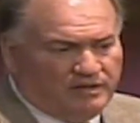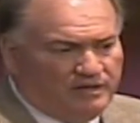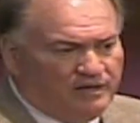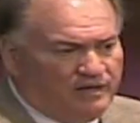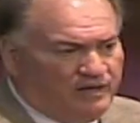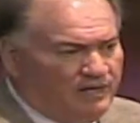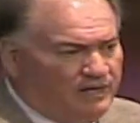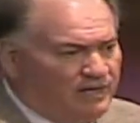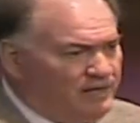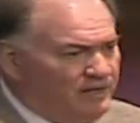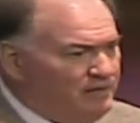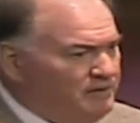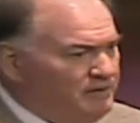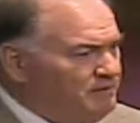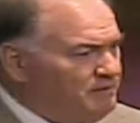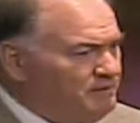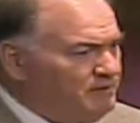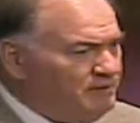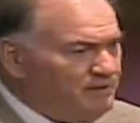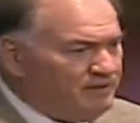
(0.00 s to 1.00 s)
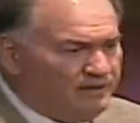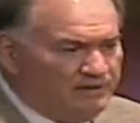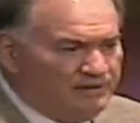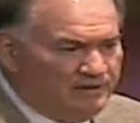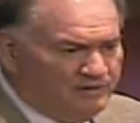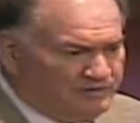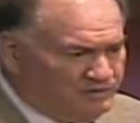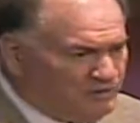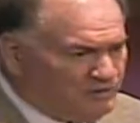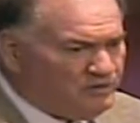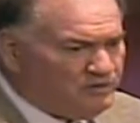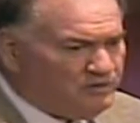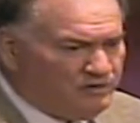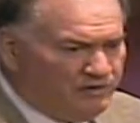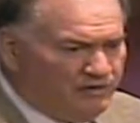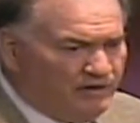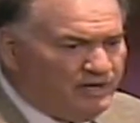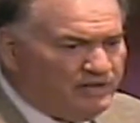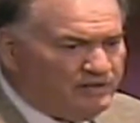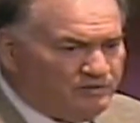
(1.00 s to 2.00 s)
And it's going to turn
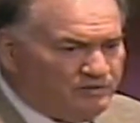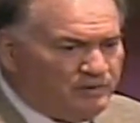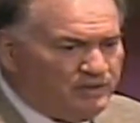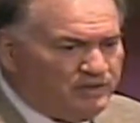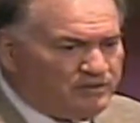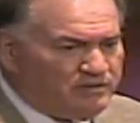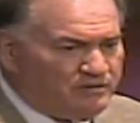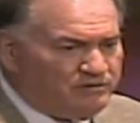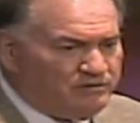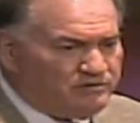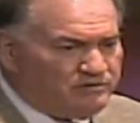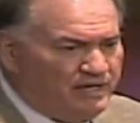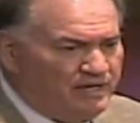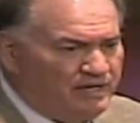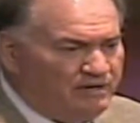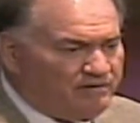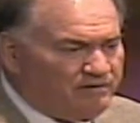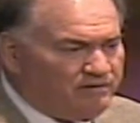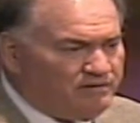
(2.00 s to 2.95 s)
out the way it turns out.